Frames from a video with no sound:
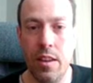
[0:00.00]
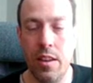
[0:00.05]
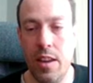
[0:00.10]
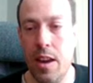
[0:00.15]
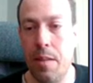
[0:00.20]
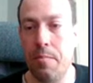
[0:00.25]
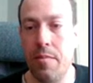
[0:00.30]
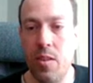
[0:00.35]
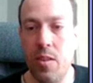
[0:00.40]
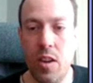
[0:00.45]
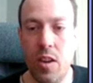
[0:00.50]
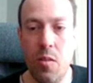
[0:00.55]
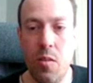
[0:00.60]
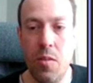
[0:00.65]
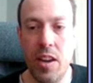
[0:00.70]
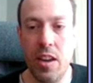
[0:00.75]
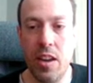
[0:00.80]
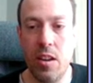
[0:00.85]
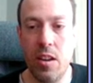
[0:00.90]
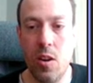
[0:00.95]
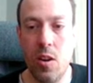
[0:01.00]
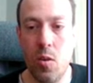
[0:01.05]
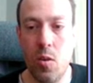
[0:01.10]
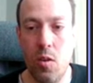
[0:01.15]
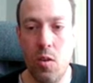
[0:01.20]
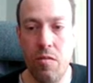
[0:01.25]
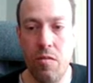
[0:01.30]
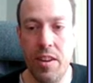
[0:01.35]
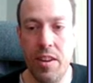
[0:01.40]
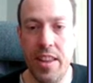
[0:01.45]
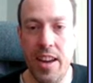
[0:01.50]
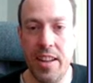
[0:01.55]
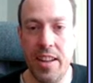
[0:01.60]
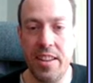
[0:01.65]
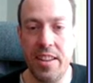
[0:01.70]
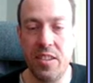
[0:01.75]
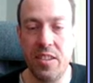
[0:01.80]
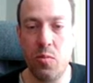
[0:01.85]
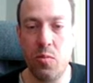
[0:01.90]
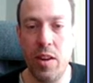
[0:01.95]
Yeah, okay, we can go over
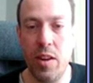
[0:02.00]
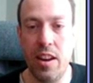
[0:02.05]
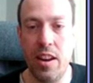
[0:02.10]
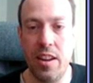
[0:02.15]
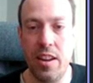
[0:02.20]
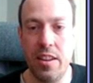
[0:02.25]
that as well.